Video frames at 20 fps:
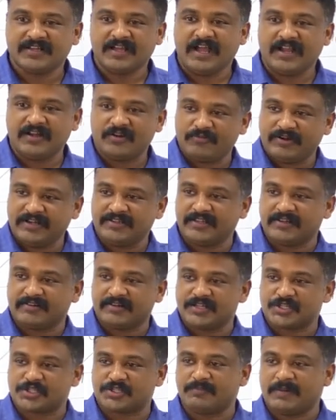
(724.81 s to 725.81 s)
And when they
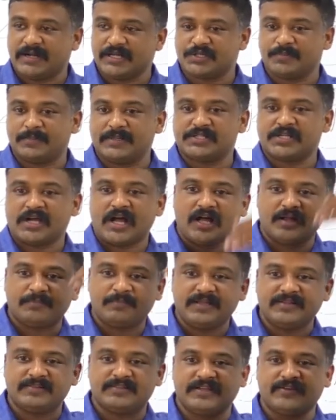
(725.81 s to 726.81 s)
reached Bajbaj
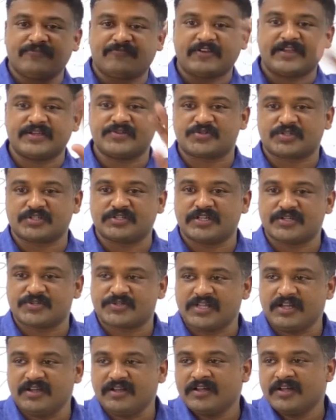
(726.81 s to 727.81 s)
Harbour, they faced
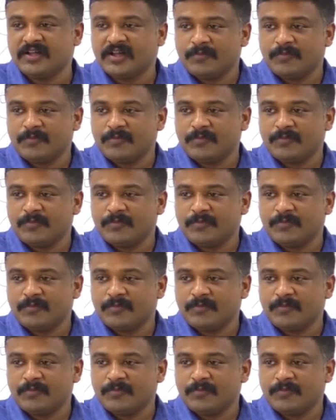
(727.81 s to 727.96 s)
this uh,